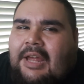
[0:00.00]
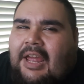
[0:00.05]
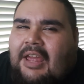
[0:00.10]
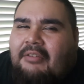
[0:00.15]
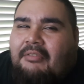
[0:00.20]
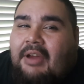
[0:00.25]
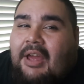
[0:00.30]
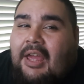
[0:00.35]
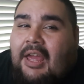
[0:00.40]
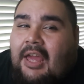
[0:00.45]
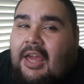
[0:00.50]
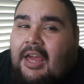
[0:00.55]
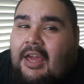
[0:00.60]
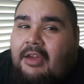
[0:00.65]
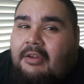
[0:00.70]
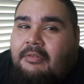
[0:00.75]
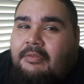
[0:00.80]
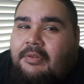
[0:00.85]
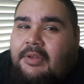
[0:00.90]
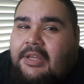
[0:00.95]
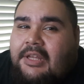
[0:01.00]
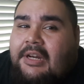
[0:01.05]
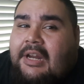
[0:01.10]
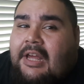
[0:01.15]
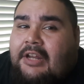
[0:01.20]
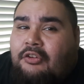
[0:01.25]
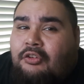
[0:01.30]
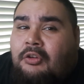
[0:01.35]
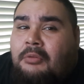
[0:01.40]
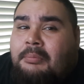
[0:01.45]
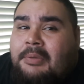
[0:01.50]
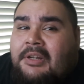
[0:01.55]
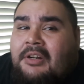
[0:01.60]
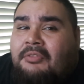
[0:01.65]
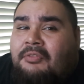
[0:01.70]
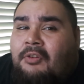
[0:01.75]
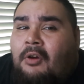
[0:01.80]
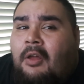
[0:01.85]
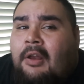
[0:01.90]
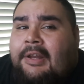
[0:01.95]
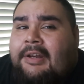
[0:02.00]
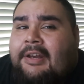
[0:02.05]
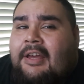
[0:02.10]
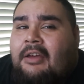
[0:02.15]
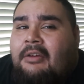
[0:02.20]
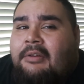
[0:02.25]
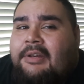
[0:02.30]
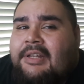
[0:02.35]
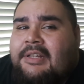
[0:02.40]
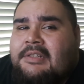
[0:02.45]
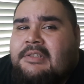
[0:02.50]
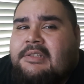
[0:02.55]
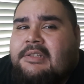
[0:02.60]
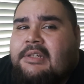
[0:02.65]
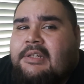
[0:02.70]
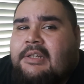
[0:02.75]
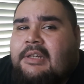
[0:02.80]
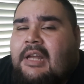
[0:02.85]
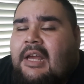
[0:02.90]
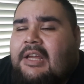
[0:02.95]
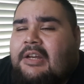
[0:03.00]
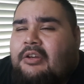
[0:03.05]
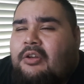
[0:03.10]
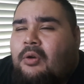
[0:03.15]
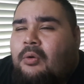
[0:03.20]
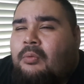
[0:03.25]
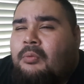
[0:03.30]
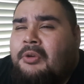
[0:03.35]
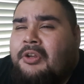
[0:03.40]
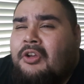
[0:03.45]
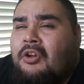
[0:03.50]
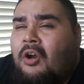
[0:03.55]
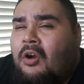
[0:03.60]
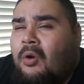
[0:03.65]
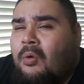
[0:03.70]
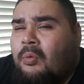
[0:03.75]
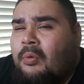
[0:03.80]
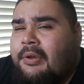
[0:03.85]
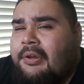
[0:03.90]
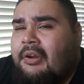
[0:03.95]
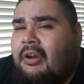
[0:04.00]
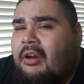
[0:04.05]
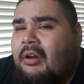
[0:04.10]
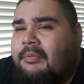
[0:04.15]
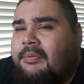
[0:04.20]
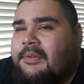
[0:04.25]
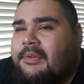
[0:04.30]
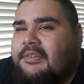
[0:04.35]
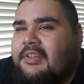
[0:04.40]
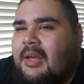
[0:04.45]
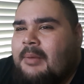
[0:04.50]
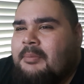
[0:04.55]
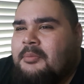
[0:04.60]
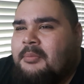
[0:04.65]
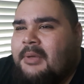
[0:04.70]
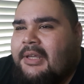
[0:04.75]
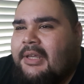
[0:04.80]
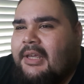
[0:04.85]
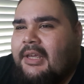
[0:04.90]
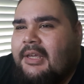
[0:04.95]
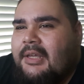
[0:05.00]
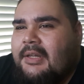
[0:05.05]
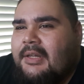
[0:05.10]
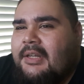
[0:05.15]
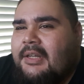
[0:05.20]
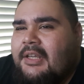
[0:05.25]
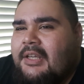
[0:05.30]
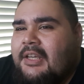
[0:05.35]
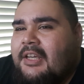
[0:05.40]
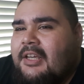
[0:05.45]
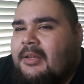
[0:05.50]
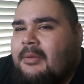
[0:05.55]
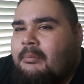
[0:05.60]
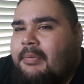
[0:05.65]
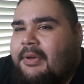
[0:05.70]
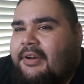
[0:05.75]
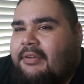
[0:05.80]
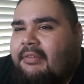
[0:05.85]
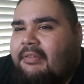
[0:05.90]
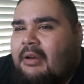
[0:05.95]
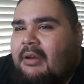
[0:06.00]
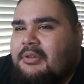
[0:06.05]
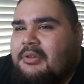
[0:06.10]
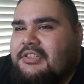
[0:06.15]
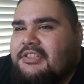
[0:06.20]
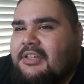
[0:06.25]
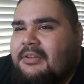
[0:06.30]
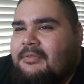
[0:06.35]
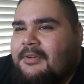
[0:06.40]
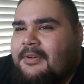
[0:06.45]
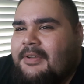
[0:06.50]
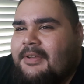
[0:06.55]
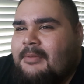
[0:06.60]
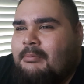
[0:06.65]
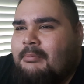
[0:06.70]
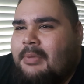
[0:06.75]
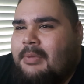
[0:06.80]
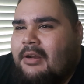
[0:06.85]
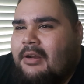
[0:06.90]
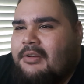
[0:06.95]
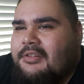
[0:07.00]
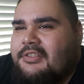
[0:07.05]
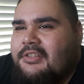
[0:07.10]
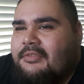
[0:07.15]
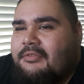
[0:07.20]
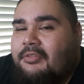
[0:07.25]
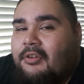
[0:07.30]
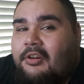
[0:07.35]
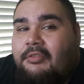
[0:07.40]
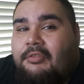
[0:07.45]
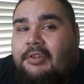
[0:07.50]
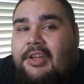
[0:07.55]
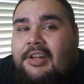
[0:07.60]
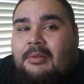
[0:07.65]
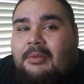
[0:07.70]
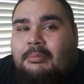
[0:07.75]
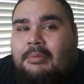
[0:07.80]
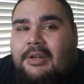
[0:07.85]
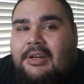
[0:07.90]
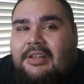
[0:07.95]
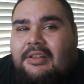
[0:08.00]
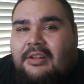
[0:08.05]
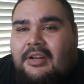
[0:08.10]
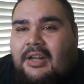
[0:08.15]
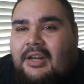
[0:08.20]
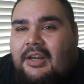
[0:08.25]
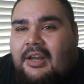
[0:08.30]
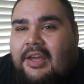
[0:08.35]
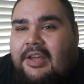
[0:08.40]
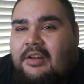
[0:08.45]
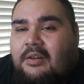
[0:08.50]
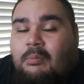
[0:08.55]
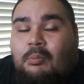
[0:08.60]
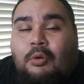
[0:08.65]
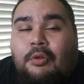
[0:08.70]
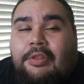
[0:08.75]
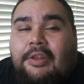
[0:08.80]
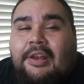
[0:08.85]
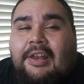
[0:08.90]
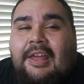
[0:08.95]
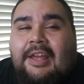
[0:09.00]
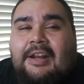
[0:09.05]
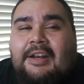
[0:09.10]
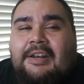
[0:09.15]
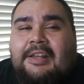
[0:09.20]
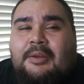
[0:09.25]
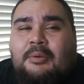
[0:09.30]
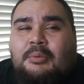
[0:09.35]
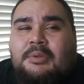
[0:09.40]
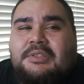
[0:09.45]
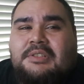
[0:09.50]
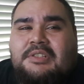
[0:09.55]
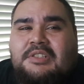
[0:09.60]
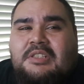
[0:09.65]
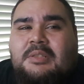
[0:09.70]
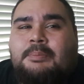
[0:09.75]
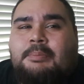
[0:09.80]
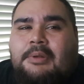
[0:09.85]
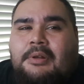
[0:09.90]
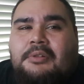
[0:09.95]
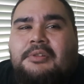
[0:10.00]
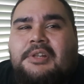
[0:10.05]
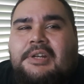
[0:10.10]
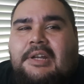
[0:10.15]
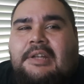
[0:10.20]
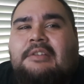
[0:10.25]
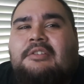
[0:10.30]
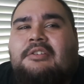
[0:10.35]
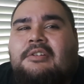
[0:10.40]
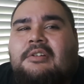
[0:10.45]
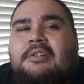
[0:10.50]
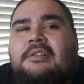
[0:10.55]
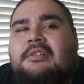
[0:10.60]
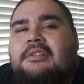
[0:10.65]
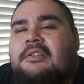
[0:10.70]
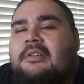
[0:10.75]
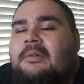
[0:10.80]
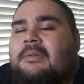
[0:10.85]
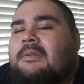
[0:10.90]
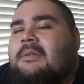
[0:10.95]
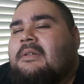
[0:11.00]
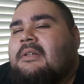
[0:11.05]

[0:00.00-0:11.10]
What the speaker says: If I have, it had to have been a falling down incident. I don't recall one off the top of my head, but if I was ever embarrassed in front of anybody that I liked, more than likely it was a spill that I took. So,